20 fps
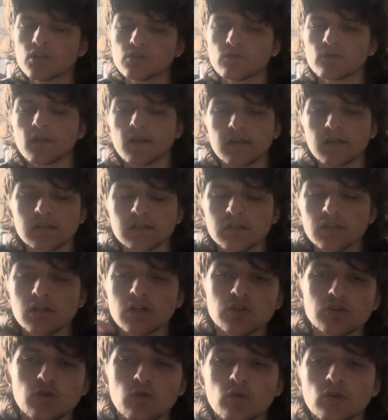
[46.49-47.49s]
So yeah,
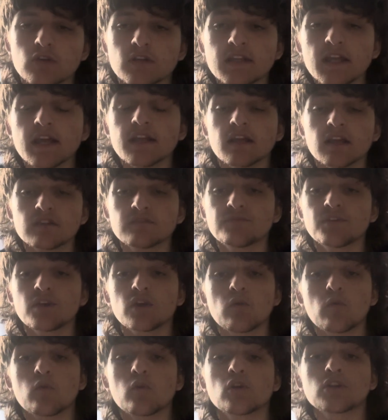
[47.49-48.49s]
so today this
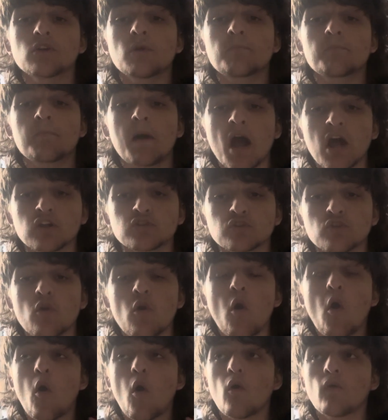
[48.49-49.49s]
video goes to part
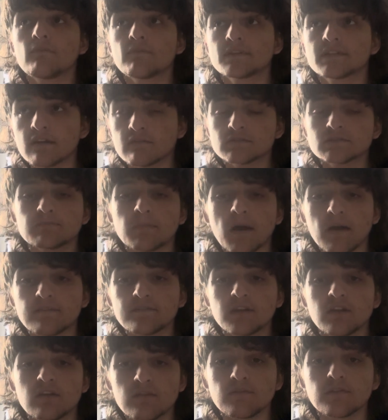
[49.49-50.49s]
2 of the Dylan
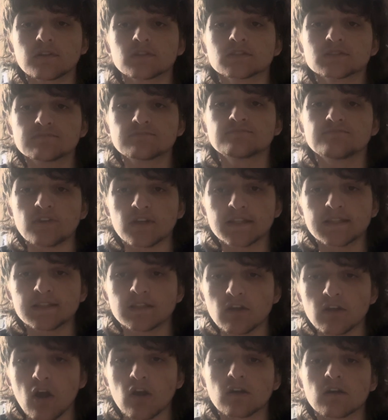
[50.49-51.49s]
MicroVerse
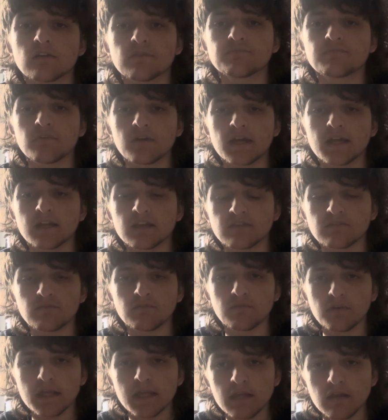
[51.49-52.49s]
Avengers Saga Phase
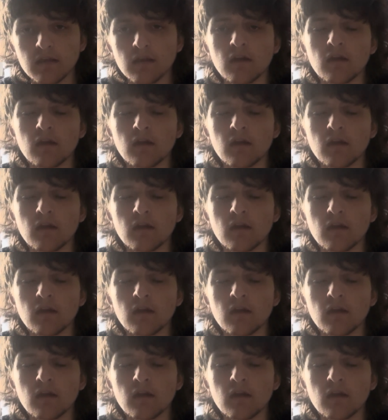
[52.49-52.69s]
3.